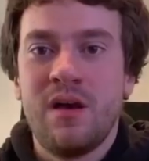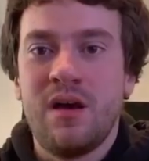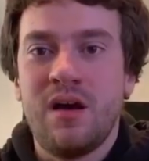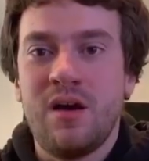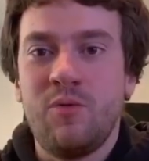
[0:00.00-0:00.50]

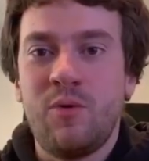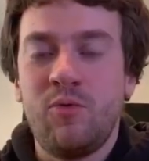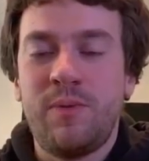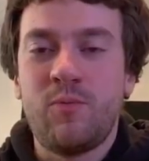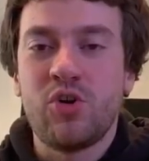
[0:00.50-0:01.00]
Uh, when will
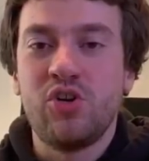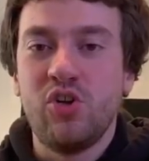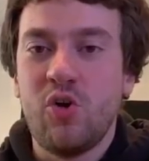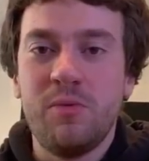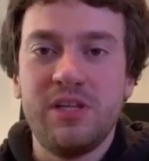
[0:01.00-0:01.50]
it be more
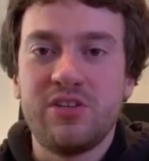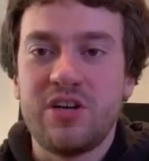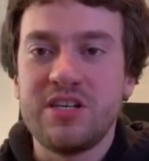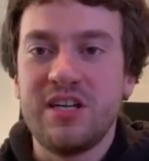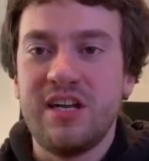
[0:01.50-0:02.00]
globally
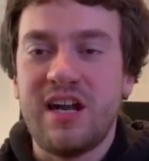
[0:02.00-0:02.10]
targeted?